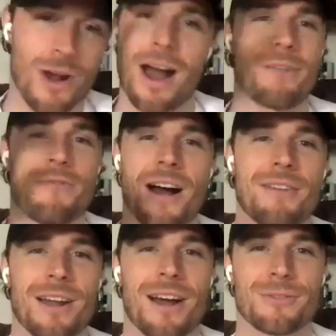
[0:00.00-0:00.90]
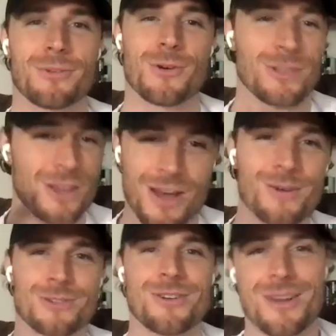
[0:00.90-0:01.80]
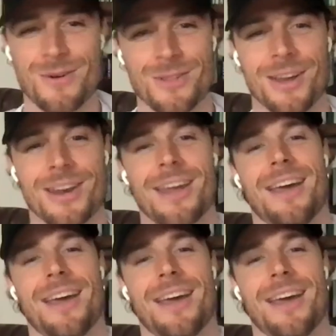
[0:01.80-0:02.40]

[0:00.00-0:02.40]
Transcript: high fiving afterwards, like that was great, well done.